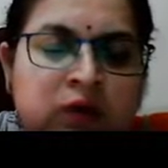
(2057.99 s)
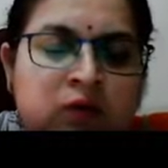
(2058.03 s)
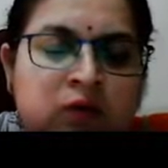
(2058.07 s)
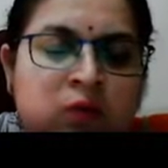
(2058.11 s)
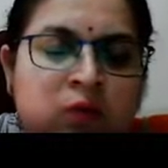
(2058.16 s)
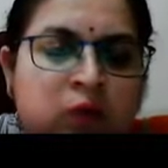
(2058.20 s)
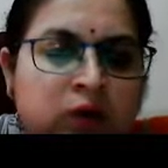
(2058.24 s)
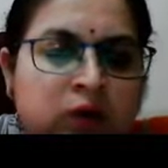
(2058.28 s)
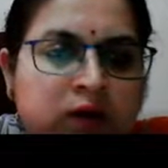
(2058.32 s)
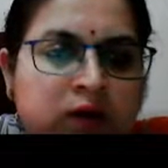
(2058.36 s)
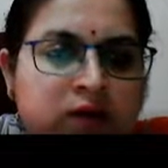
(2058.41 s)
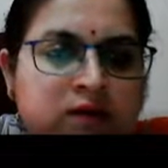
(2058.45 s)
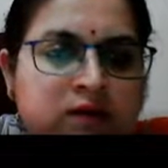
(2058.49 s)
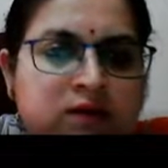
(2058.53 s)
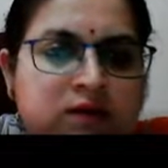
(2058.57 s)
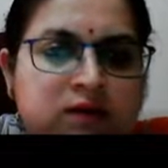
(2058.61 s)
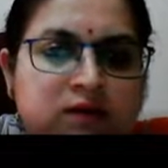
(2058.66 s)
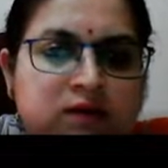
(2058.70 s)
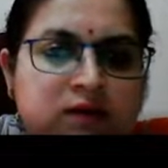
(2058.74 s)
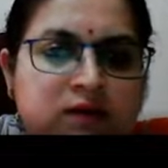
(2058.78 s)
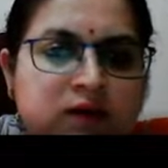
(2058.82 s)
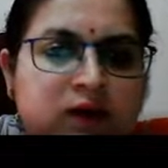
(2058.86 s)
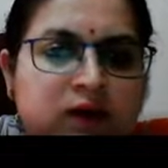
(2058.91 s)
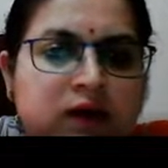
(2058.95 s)
what is
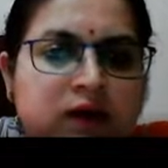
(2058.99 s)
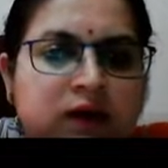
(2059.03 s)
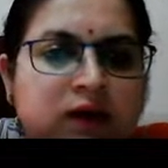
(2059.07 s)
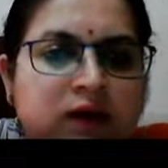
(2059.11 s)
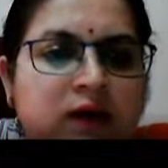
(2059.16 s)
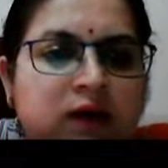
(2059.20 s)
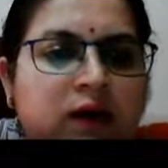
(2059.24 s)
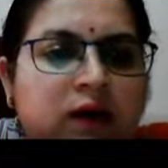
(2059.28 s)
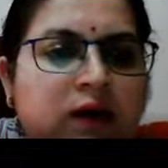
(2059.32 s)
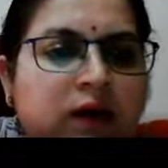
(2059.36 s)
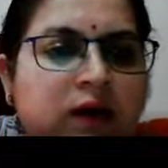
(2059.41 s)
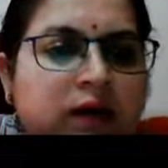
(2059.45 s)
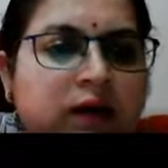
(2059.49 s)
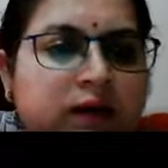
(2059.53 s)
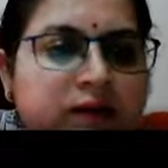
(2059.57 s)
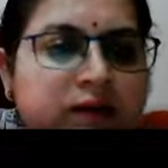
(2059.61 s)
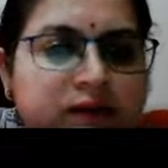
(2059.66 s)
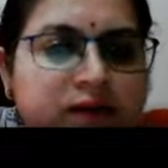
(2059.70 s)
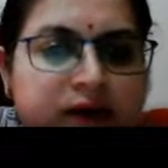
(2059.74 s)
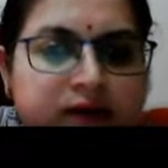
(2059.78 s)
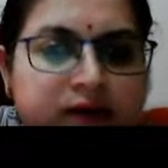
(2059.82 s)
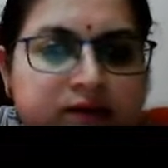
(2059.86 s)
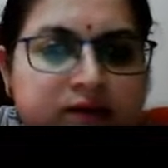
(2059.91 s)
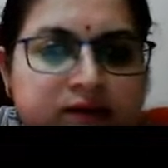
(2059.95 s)
the
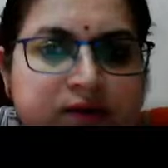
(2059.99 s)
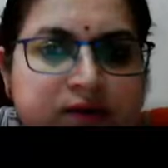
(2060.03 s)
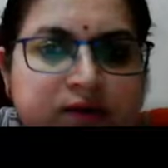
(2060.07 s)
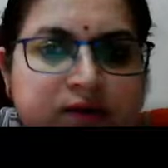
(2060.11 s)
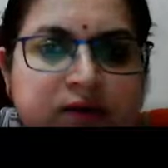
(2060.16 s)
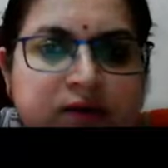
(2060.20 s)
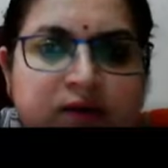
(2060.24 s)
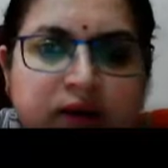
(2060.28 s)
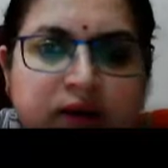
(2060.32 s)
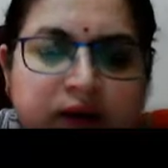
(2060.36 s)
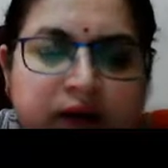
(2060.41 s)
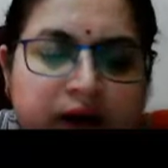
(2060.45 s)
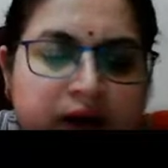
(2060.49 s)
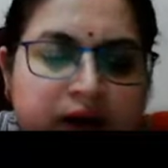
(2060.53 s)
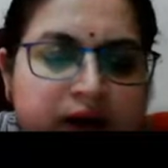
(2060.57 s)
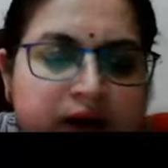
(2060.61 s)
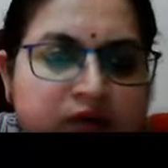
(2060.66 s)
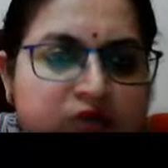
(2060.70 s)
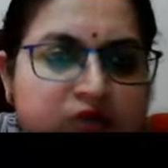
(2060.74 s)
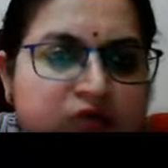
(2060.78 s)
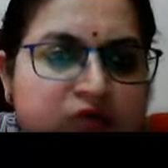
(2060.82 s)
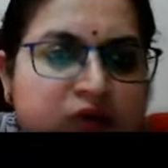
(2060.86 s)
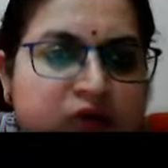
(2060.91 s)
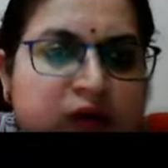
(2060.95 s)
disaster
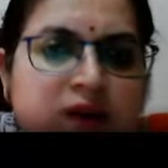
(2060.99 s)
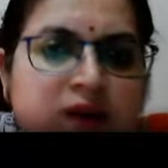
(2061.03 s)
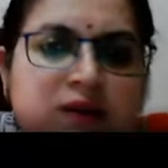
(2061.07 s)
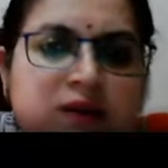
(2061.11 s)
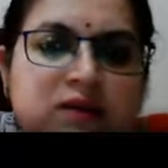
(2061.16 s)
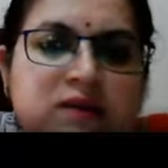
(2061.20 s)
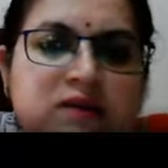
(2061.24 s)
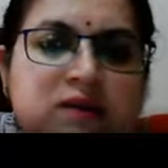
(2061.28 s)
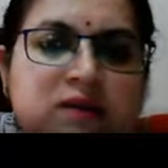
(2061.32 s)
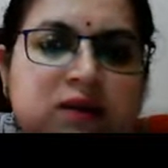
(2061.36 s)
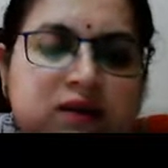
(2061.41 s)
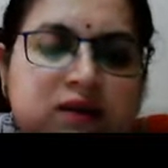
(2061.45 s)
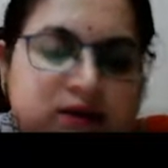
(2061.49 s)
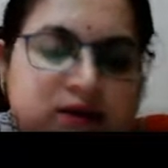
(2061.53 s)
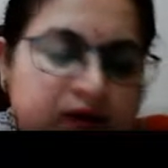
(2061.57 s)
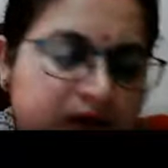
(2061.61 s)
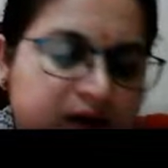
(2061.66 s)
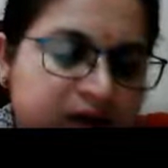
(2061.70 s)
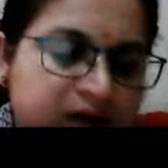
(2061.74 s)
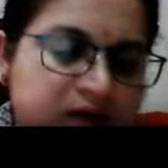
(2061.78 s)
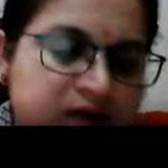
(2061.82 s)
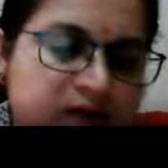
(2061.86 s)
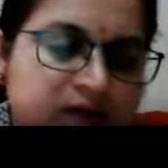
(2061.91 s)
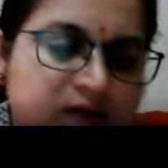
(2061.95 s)
as far as
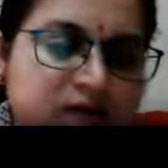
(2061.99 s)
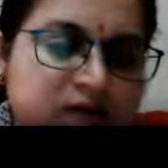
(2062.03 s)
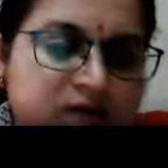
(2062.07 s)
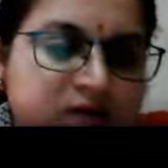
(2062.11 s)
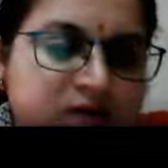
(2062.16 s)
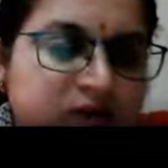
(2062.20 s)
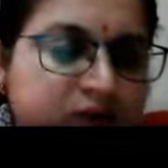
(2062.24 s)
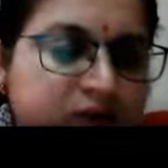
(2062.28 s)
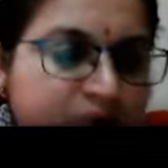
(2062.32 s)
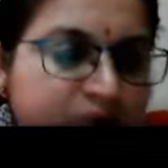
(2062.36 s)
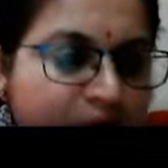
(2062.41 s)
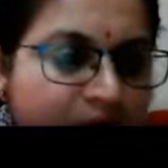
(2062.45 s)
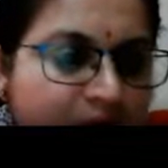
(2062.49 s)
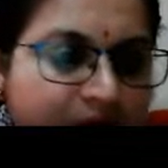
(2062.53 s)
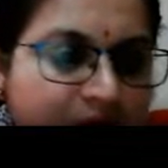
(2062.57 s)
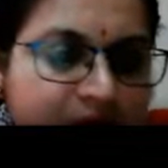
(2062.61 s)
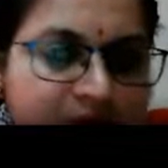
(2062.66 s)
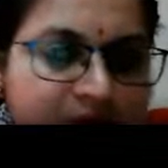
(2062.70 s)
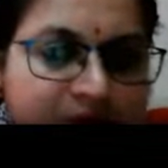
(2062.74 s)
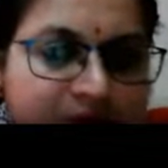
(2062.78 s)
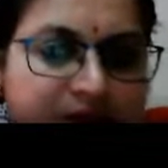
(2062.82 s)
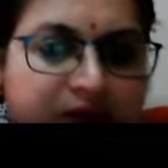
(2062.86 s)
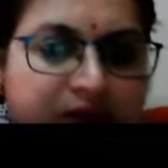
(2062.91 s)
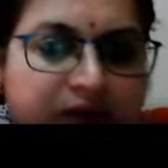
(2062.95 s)
its
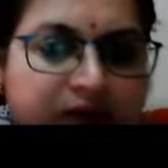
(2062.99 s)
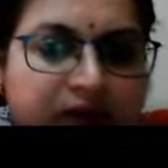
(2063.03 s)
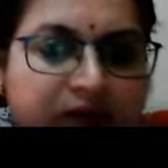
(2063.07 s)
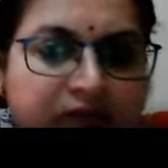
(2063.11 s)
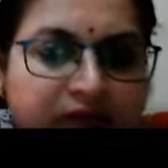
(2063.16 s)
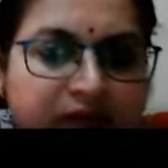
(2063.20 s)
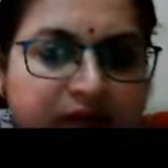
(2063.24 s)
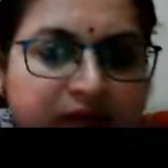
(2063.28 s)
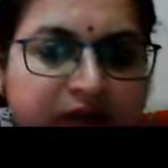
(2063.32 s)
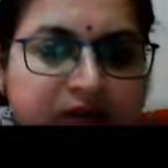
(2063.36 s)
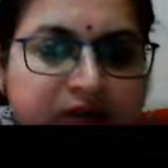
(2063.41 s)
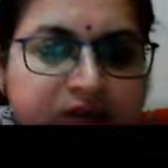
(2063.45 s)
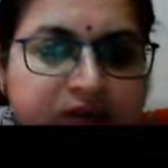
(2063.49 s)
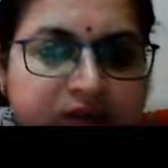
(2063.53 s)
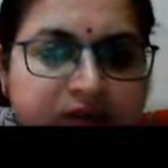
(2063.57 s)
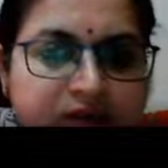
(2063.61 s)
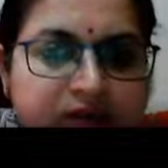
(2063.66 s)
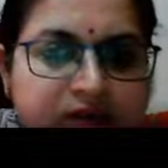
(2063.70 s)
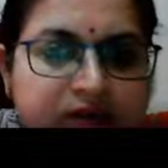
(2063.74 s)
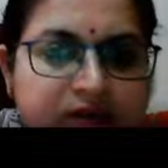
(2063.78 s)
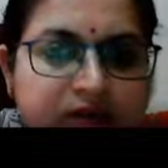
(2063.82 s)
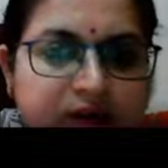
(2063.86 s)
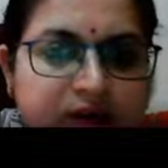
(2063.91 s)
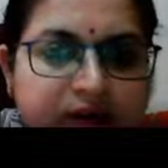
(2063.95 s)
introduction and definition
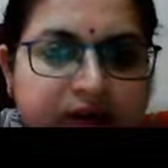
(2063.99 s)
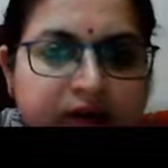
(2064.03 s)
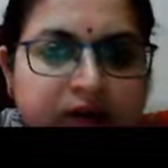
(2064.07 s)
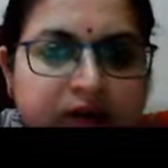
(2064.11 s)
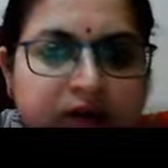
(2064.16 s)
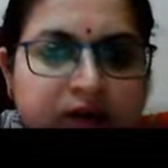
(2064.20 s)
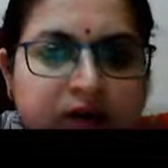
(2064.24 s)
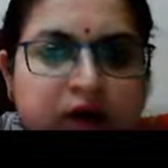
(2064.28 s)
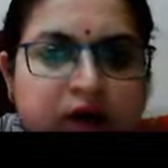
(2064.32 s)
is clear.